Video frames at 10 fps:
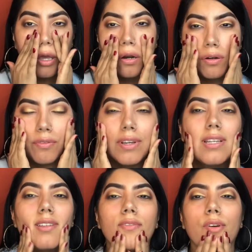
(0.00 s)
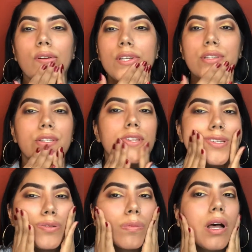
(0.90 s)
I don't know if you guys have noticed
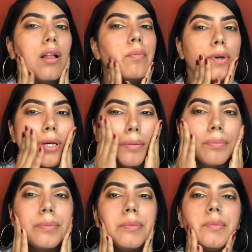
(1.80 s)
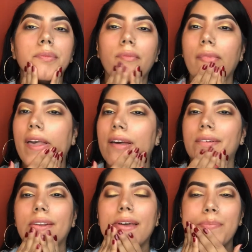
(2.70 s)
as well, but I
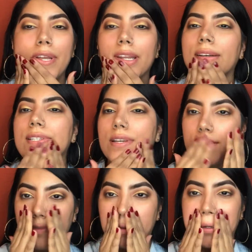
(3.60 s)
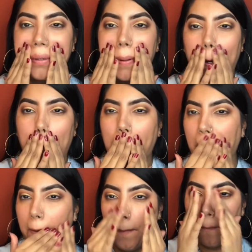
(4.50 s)
haven't had my nails on for
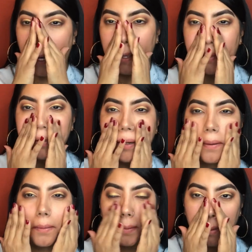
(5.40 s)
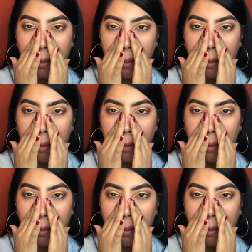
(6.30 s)
a while now.